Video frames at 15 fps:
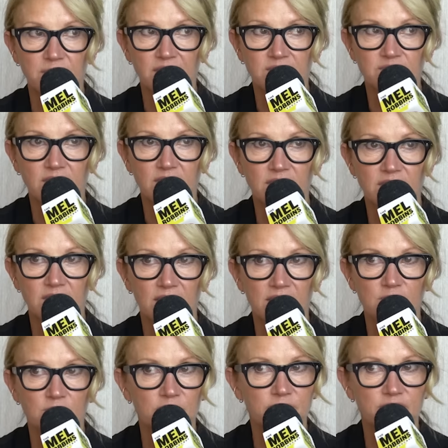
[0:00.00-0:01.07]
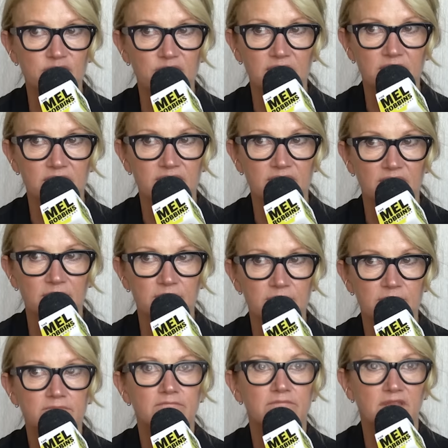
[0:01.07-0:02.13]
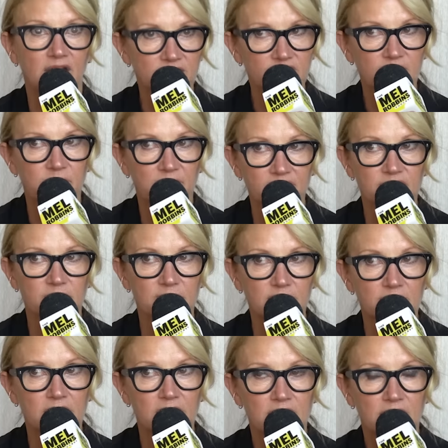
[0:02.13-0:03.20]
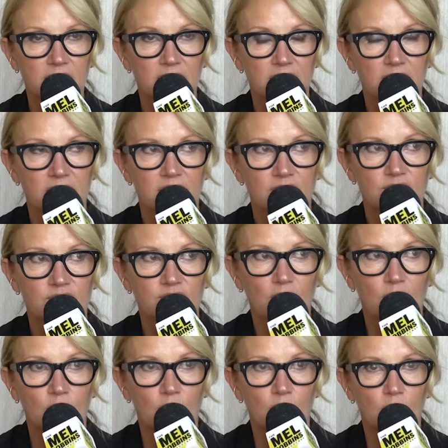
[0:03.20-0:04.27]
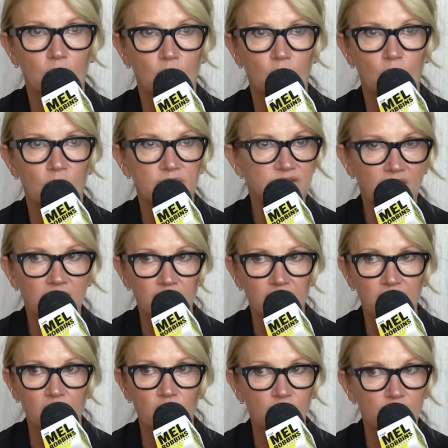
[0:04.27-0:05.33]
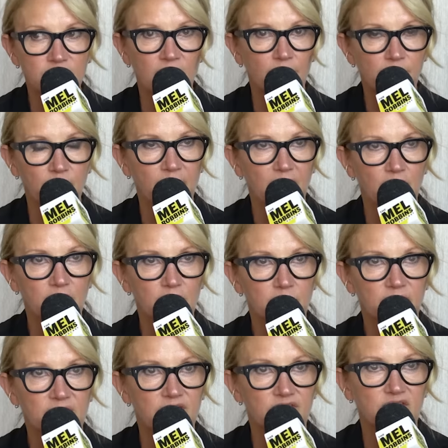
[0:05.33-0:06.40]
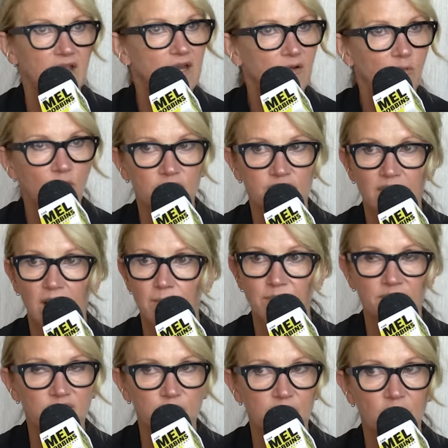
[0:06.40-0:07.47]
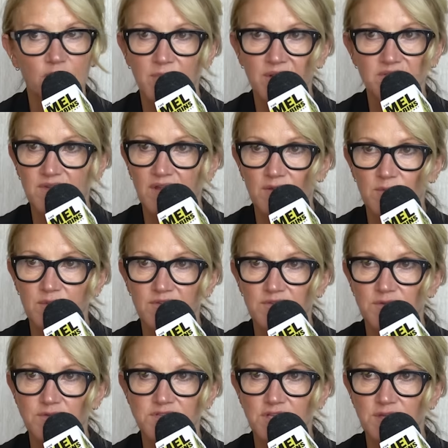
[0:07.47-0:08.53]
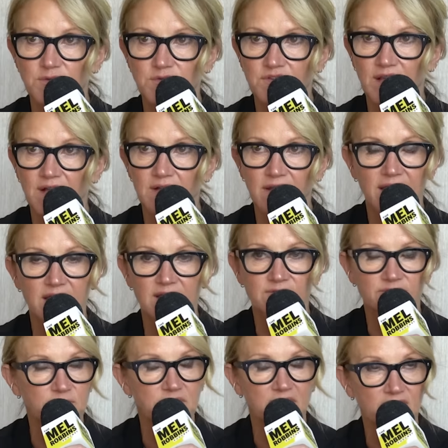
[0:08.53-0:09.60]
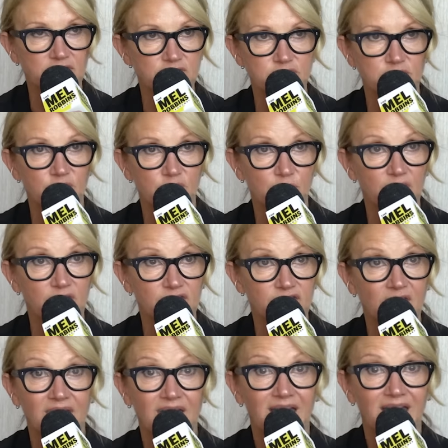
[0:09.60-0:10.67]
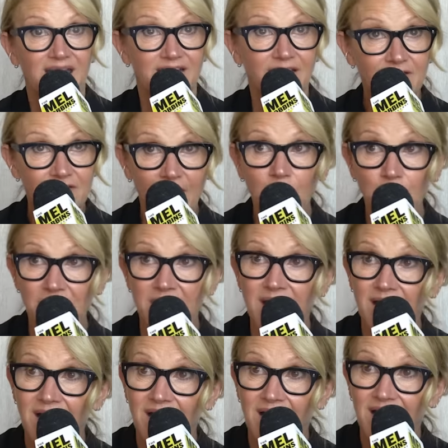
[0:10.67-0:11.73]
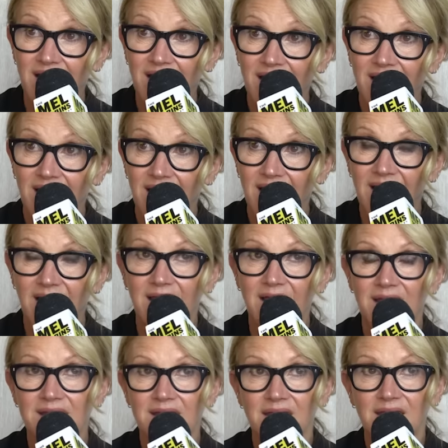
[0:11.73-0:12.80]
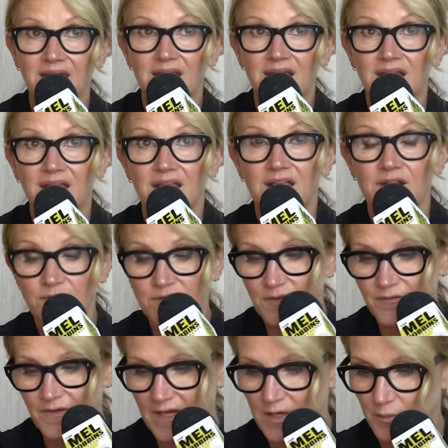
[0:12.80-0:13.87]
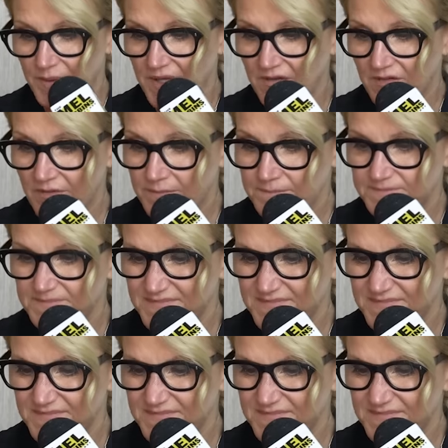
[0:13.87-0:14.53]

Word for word: of Penn State, 91% of the time, that's the possibility. So what the hell am I all worked up about? Because getting worked up, as we know, based on the research at UCLA and from Dr. Judith Willis, it doesn't help me. And here's the final piece.